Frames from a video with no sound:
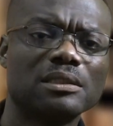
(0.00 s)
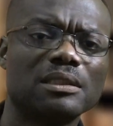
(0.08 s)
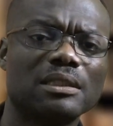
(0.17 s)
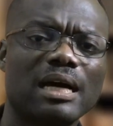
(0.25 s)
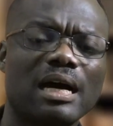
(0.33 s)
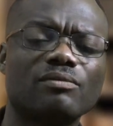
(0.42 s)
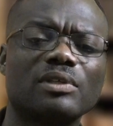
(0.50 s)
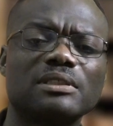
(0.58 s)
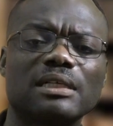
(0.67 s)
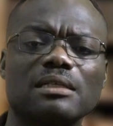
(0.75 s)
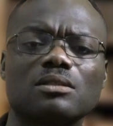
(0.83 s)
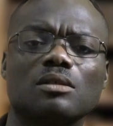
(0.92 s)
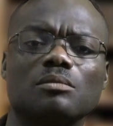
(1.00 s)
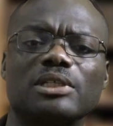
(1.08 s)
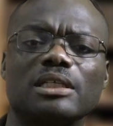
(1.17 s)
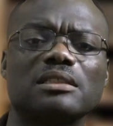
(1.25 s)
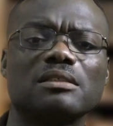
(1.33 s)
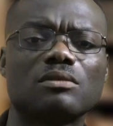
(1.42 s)
advertising
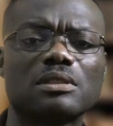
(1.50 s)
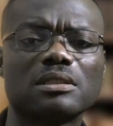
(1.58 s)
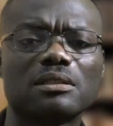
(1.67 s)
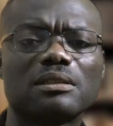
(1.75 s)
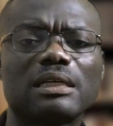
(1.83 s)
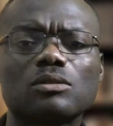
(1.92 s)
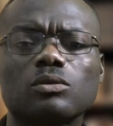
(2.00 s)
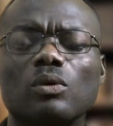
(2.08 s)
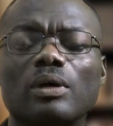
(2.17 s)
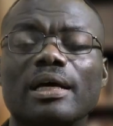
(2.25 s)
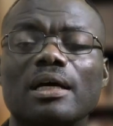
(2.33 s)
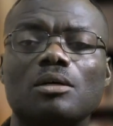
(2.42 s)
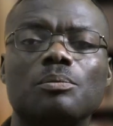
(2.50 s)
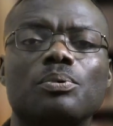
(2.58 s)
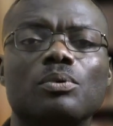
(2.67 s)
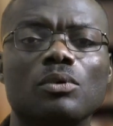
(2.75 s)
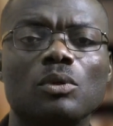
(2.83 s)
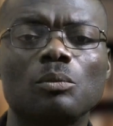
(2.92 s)
objectives that will help
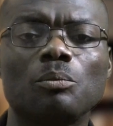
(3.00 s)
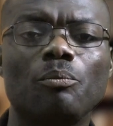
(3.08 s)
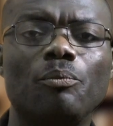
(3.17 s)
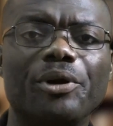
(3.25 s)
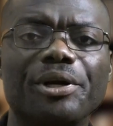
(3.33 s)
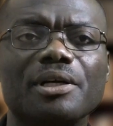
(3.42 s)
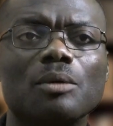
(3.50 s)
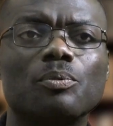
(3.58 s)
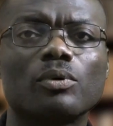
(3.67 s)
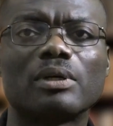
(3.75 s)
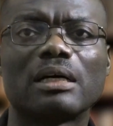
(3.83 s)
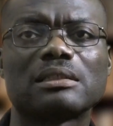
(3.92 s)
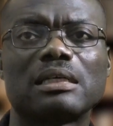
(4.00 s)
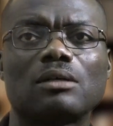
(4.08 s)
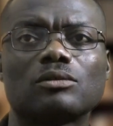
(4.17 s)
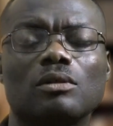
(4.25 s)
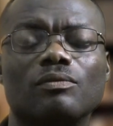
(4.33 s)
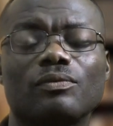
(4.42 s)
bring the product
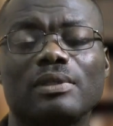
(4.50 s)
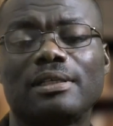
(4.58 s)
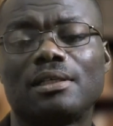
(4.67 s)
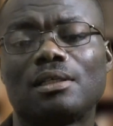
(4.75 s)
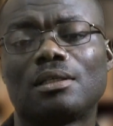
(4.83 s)
out of the